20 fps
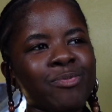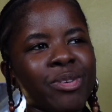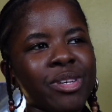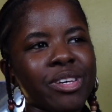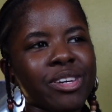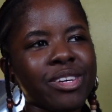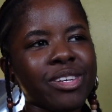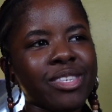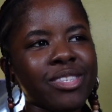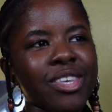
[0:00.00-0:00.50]

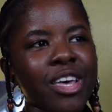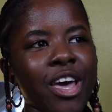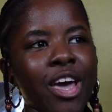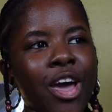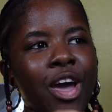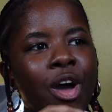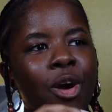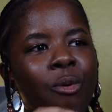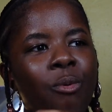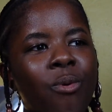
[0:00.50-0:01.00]
because
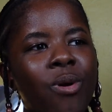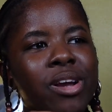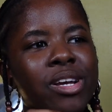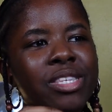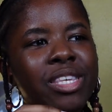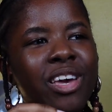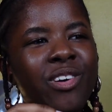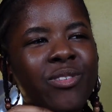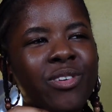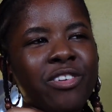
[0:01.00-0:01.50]
whereas
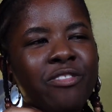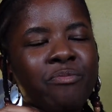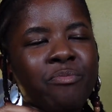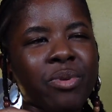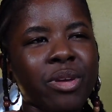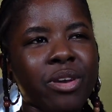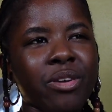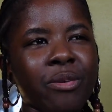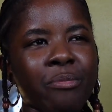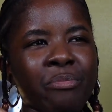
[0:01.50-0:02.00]
I would have
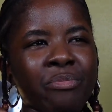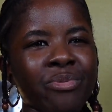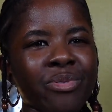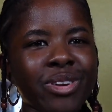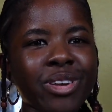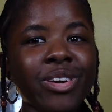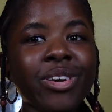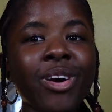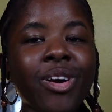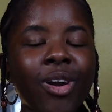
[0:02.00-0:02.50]
been
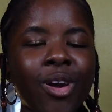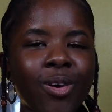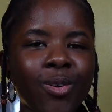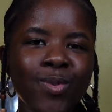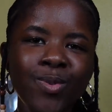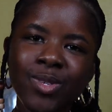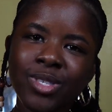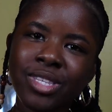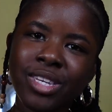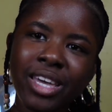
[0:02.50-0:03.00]
pretty
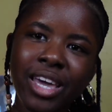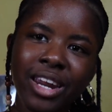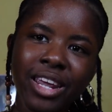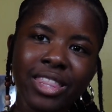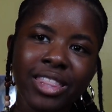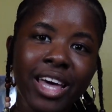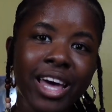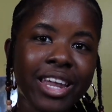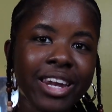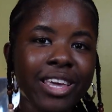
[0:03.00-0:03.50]
close to getting
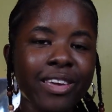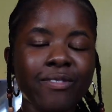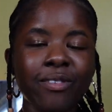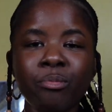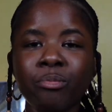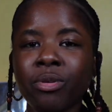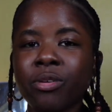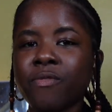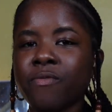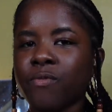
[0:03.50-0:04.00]
that
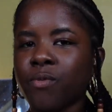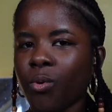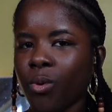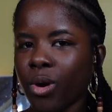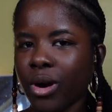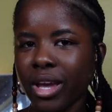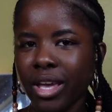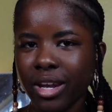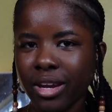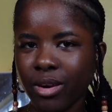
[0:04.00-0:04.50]
even
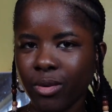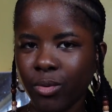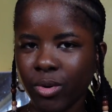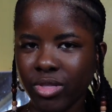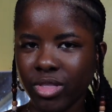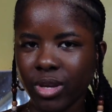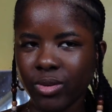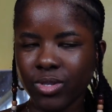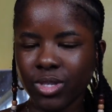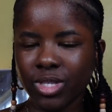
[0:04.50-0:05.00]
before hitting
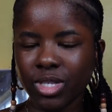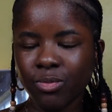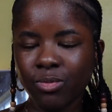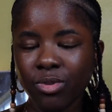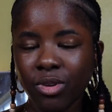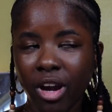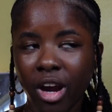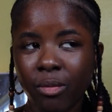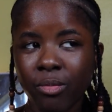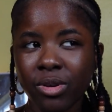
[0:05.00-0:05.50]
1,000
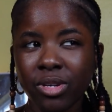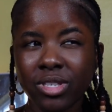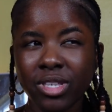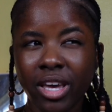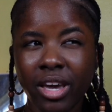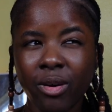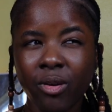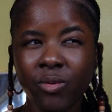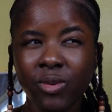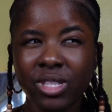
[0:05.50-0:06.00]
subscribers,
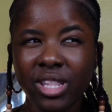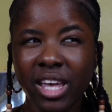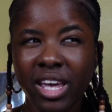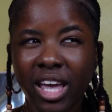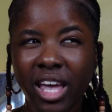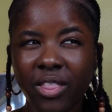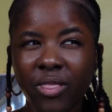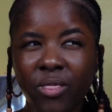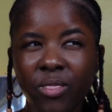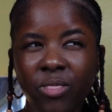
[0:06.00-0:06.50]
I was like
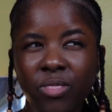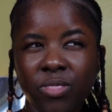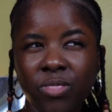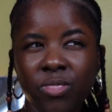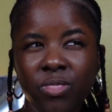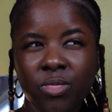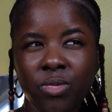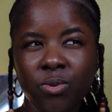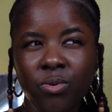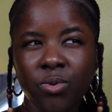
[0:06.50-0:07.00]
at
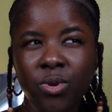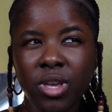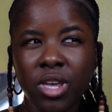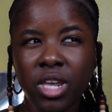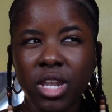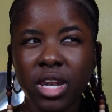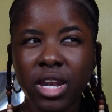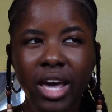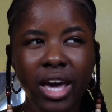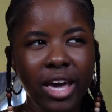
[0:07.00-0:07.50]

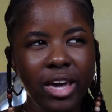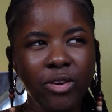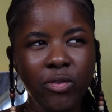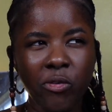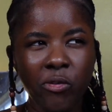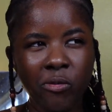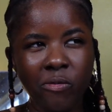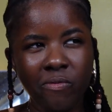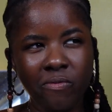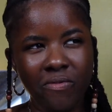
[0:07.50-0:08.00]

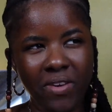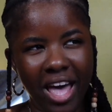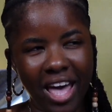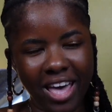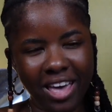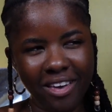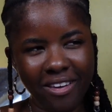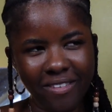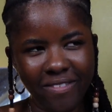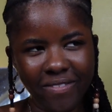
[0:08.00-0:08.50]

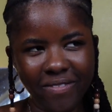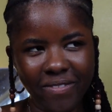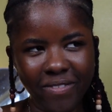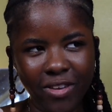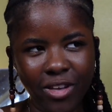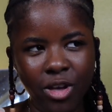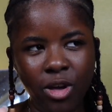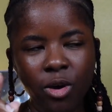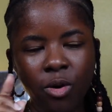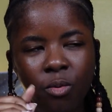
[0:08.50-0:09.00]
3,905
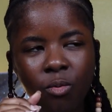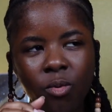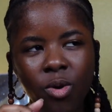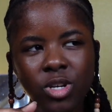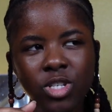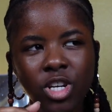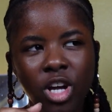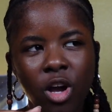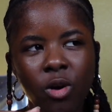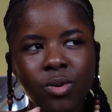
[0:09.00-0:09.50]

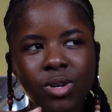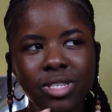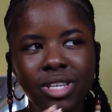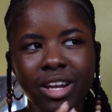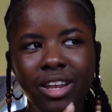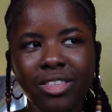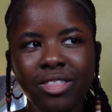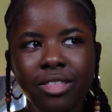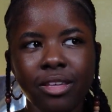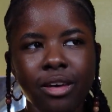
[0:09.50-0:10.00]
watch hours, and
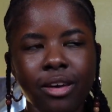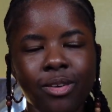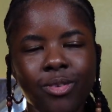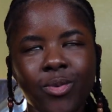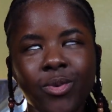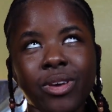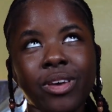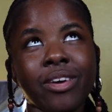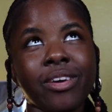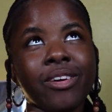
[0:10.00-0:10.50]
I thought,
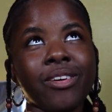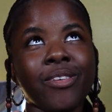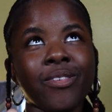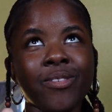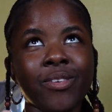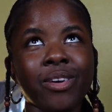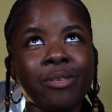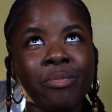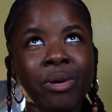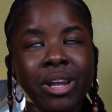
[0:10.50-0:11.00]
okay,
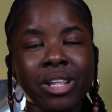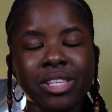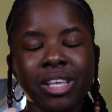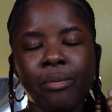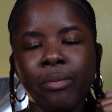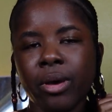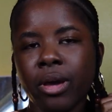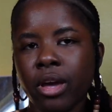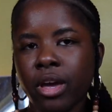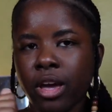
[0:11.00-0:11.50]
great, by the time
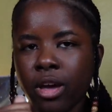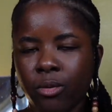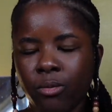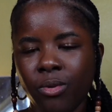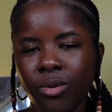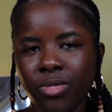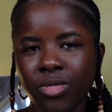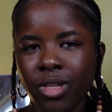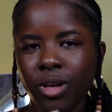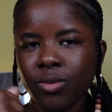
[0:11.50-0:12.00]
I get
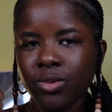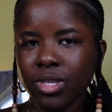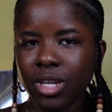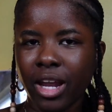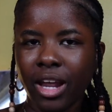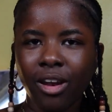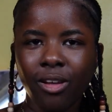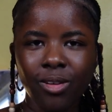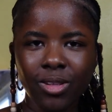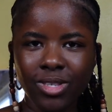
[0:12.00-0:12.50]
1,000
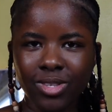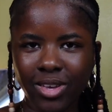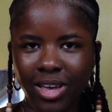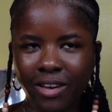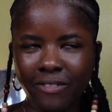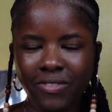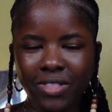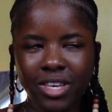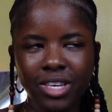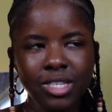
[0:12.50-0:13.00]
I'll also
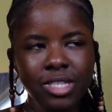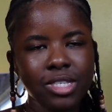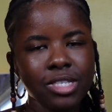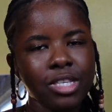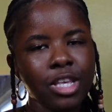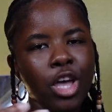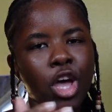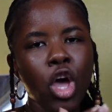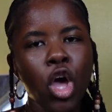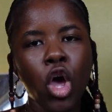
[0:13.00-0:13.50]
have this.
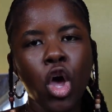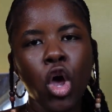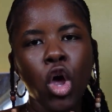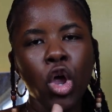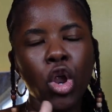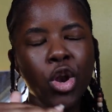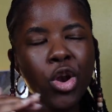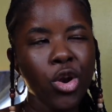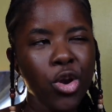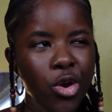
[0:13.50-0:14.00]

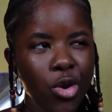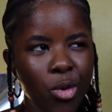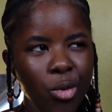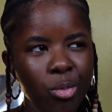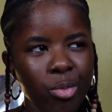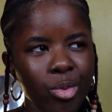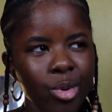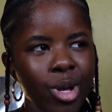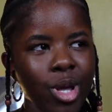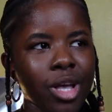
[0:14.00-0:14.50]
Nope.